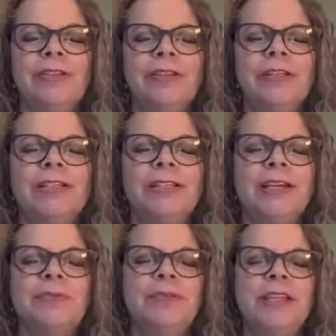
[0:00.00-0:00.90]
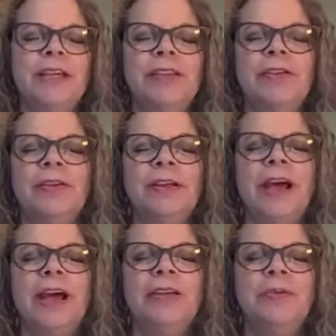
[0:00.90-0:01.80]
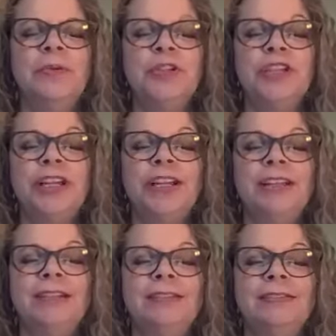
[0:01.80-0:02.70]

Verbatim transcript: to this time together, and I appreciate it.